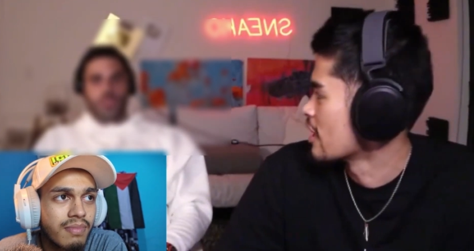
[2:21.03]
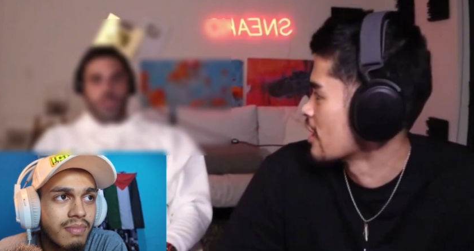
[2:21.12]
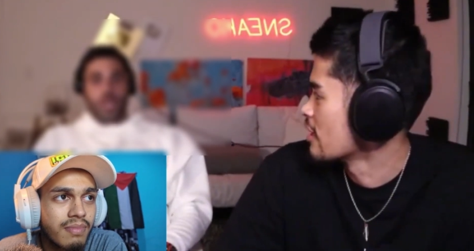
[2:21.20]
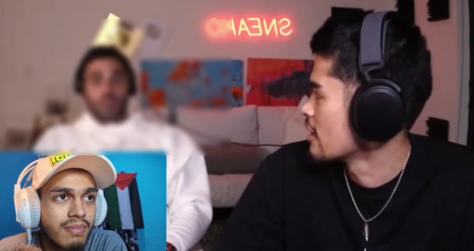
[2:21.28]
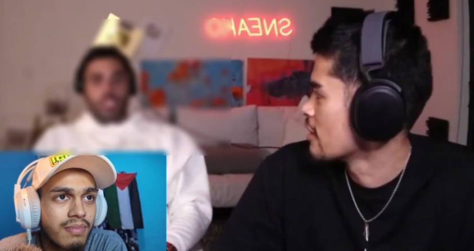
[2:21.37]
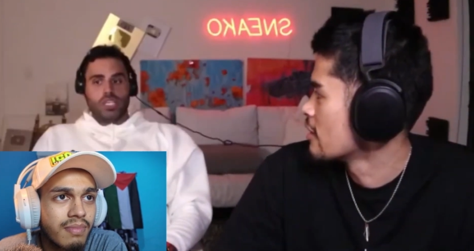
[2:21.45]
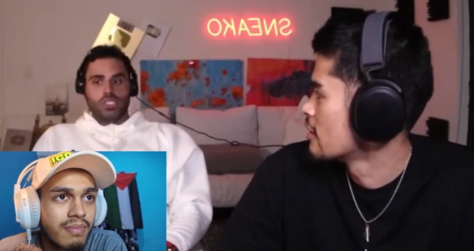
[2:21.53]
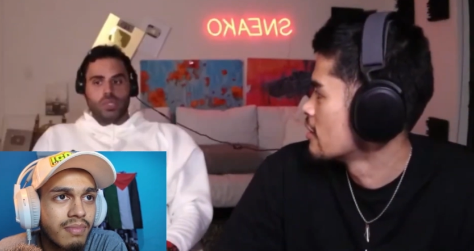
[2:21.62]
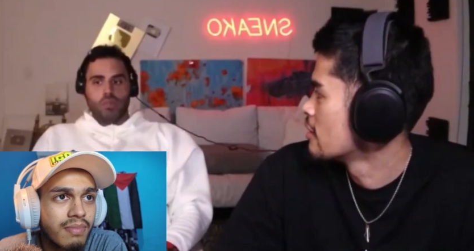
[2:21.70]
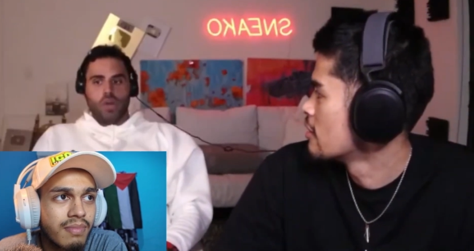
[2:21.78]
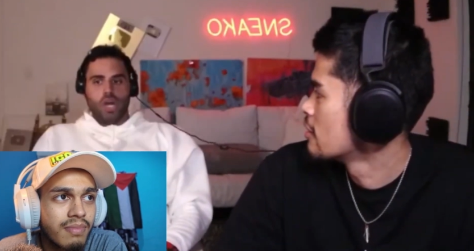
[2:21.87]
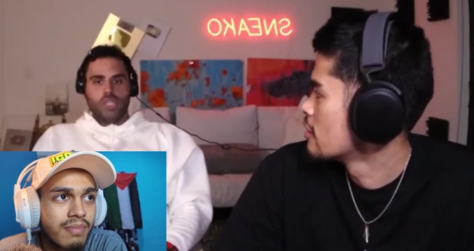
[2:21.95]
Speaker 1: I'm saying it's
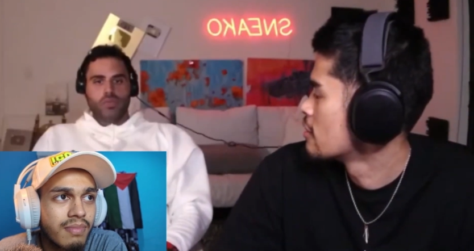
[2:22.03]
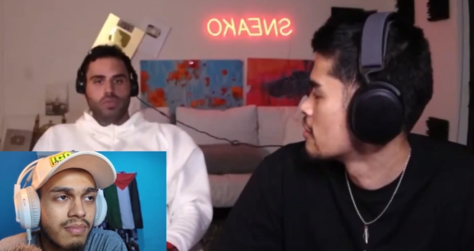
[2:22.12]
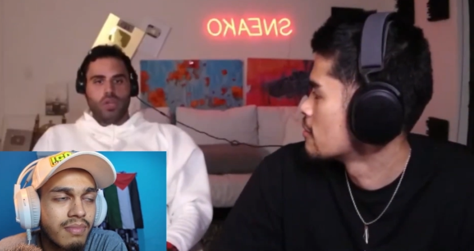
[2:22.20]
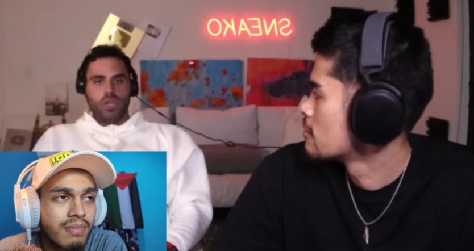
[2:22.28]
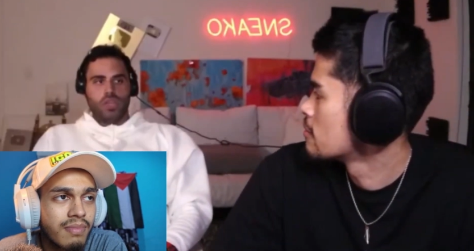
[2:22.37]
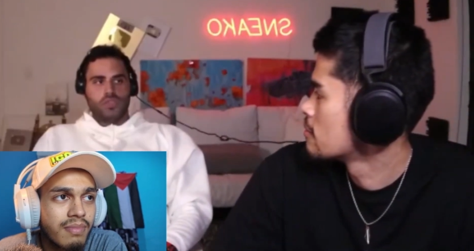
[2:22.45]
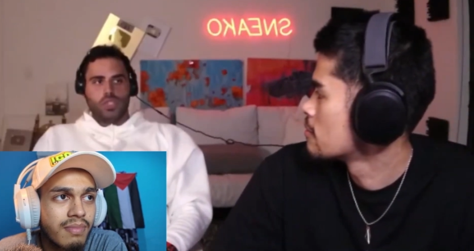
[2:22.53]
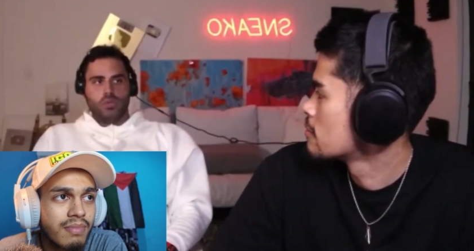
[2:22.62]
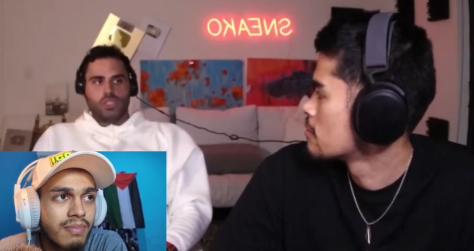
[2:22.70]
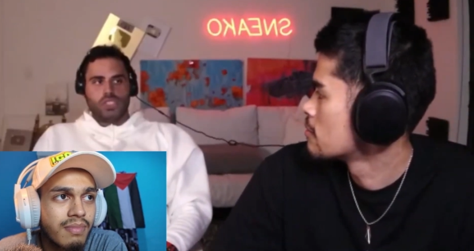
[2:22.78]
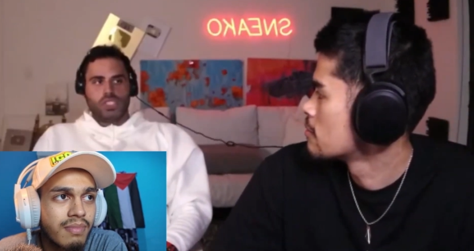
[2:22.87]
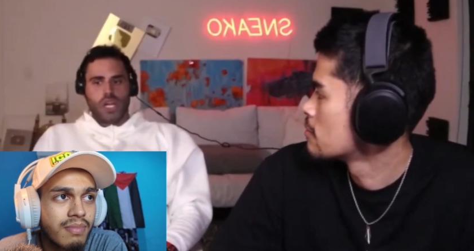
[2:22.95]
impossible. If someone
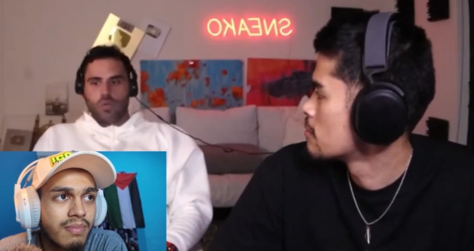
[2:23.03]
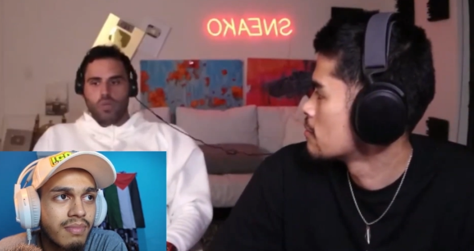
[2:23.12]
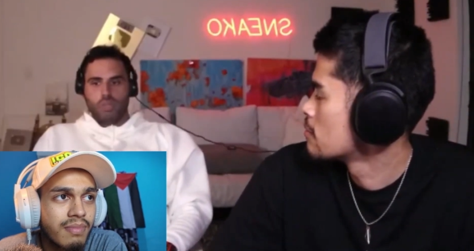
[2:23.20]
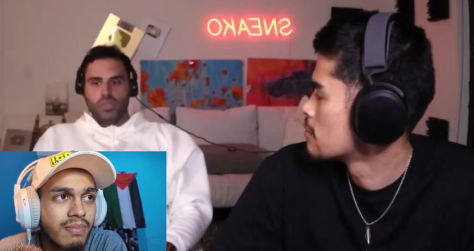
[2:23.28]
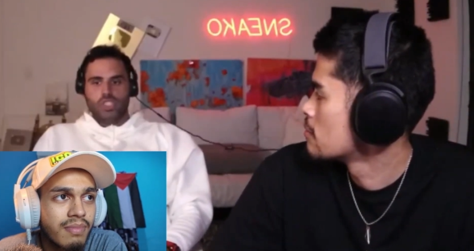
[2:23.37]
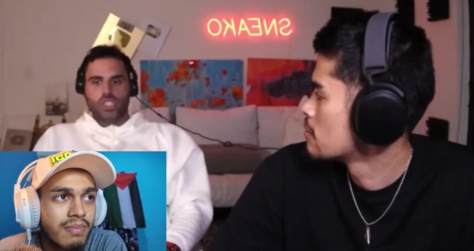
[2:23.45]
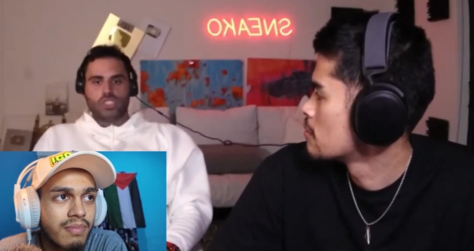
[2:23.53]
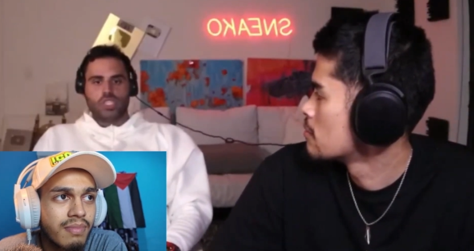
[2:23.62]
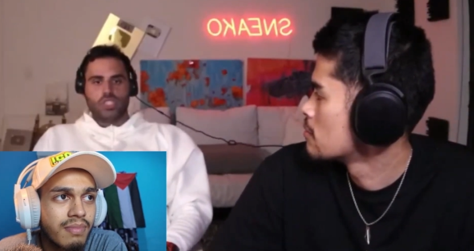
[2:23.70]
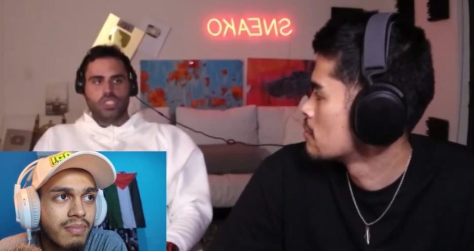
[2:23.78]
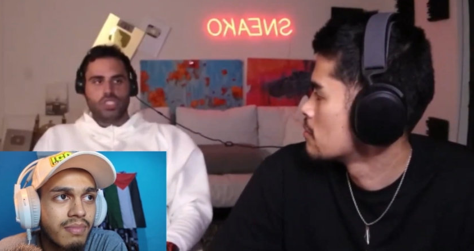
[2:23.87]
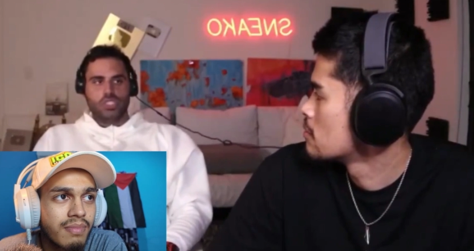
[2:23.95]
said I want to be just like
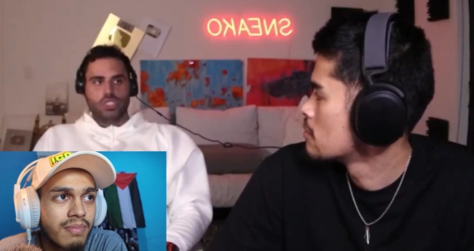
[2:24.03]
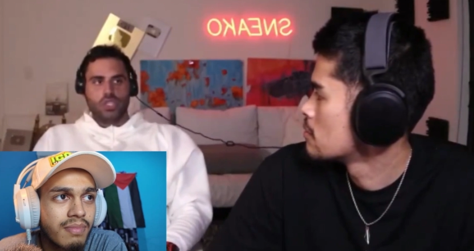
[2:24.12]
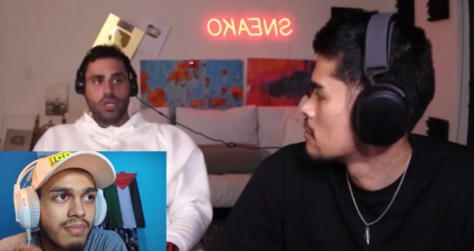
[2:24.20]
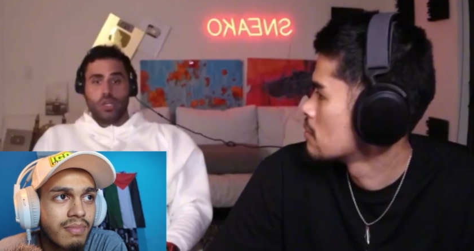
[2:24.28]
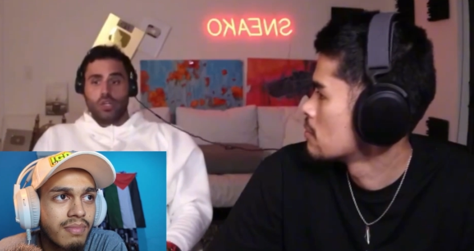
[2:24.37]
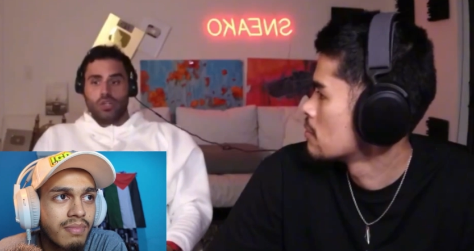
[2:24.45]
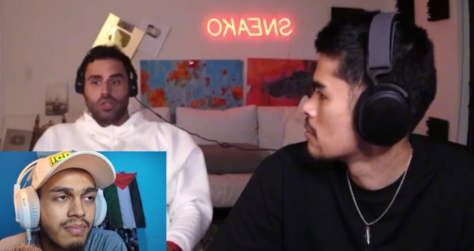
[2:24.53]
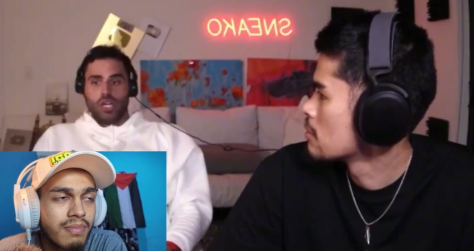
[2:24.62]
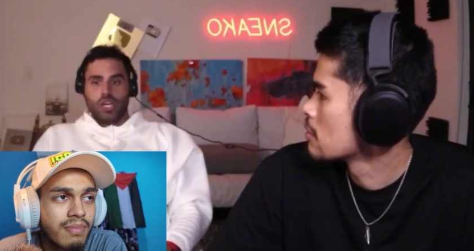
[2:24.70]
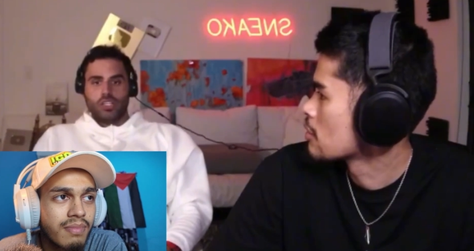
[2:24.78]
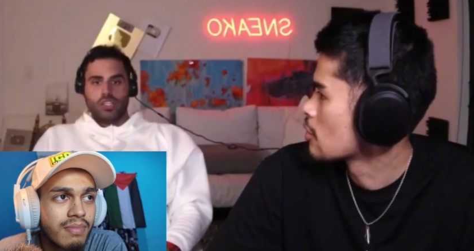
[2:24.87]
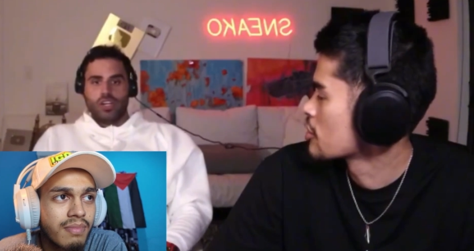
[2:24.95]
Jesus, good
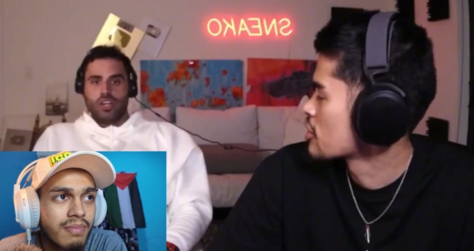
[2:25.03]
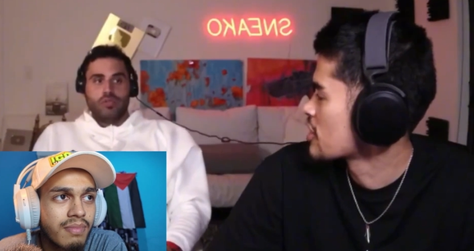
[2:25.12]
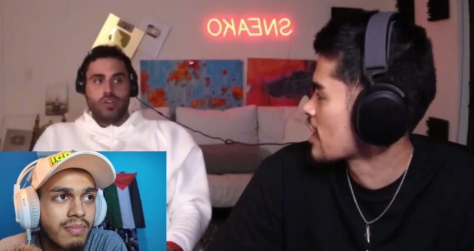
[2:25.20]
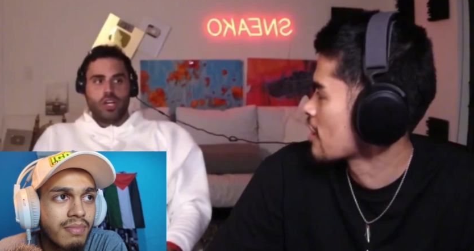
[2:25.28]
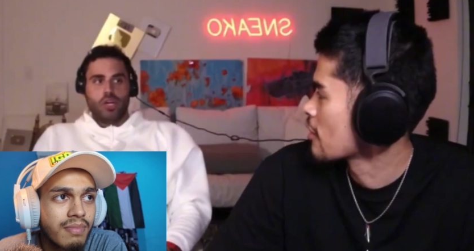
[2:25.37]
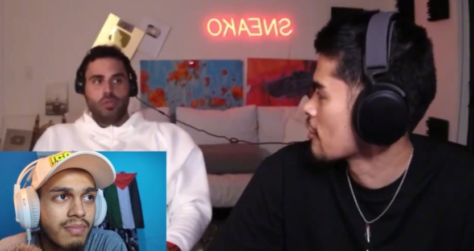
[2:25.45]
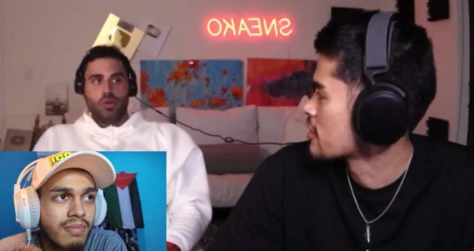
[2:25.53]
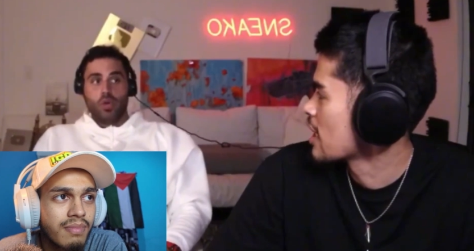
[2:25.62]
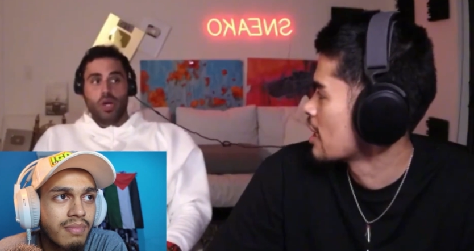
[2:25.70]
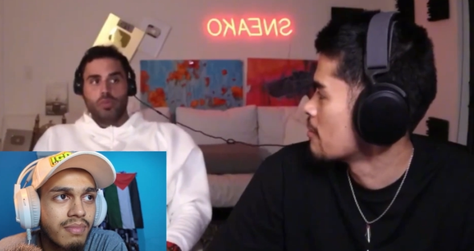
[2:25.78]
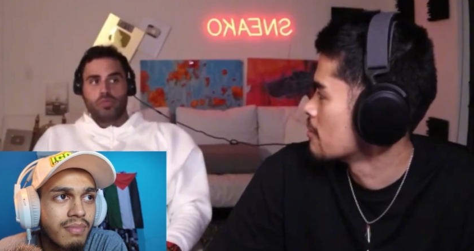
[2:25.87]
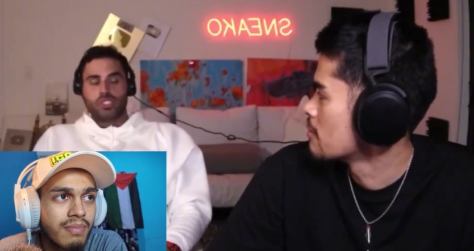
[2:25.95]
luck. You're not even going to be
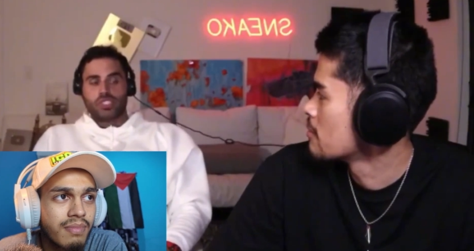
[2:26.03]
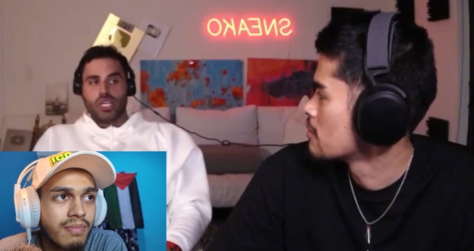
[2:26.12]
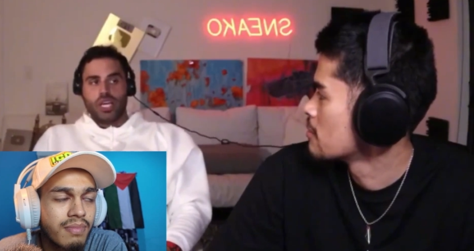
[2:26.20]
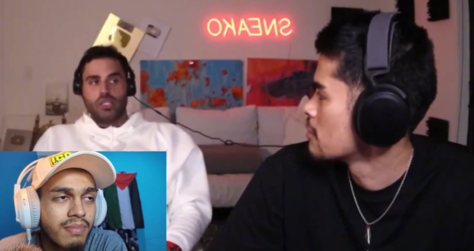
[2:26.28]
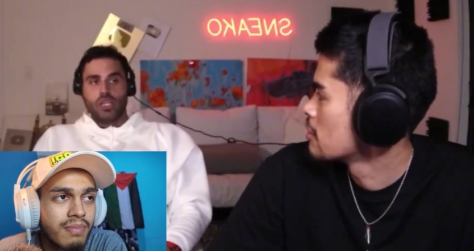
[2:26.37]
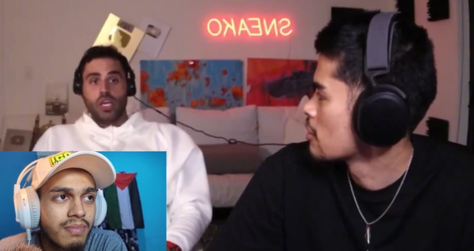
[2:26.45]
one percent.